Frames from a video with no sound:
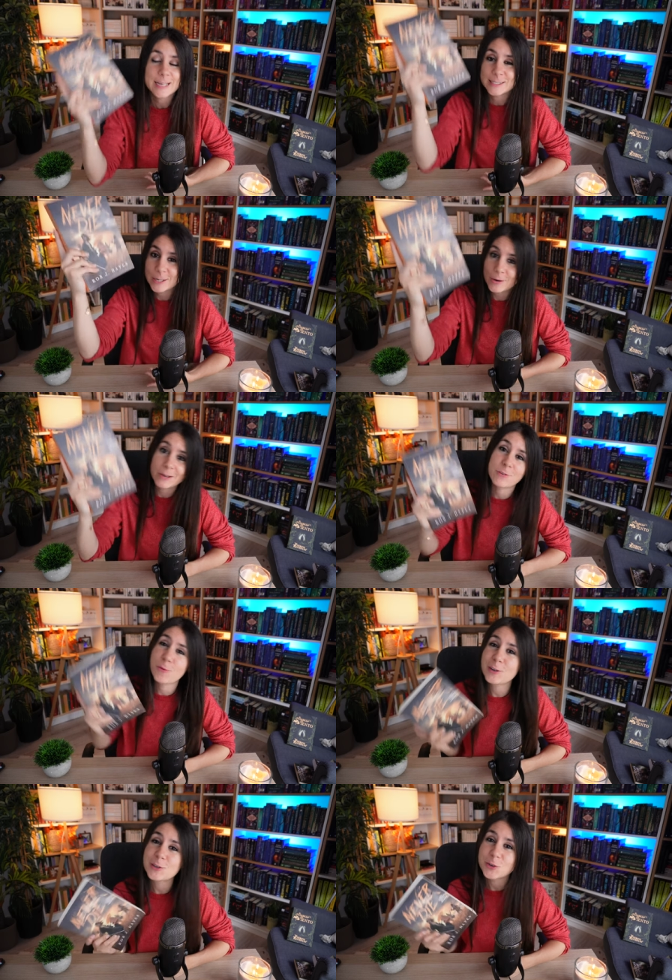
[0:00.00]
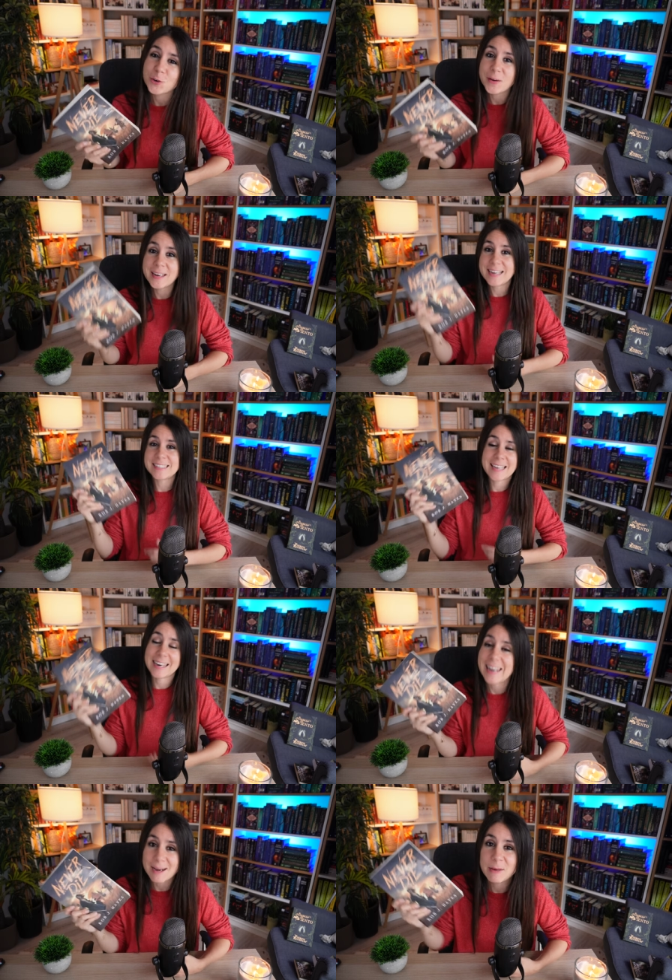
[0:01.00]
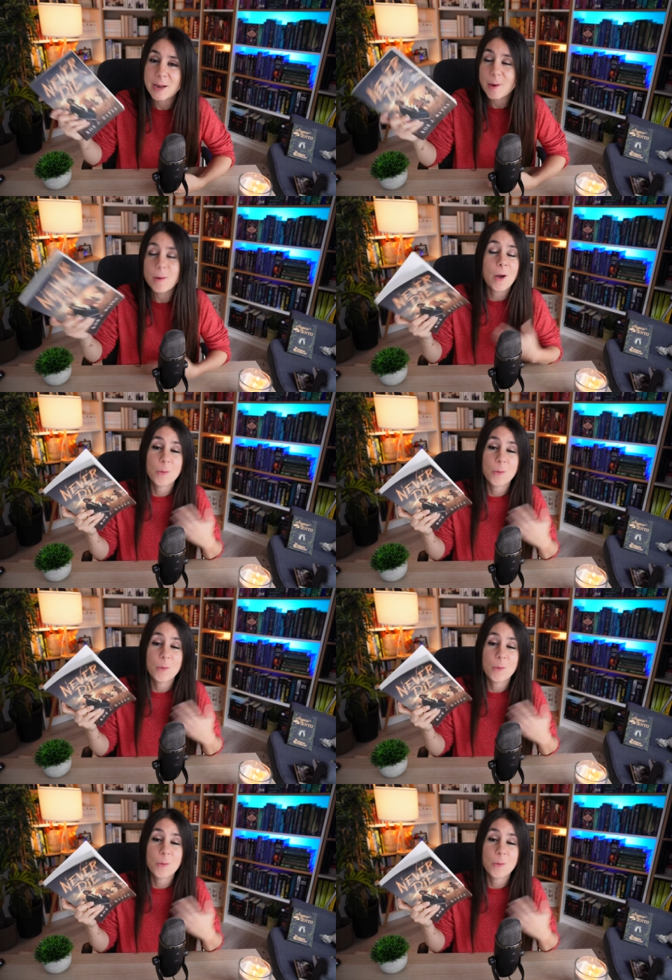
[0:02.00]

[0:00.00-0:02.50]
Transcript: So if you want to join this and let me know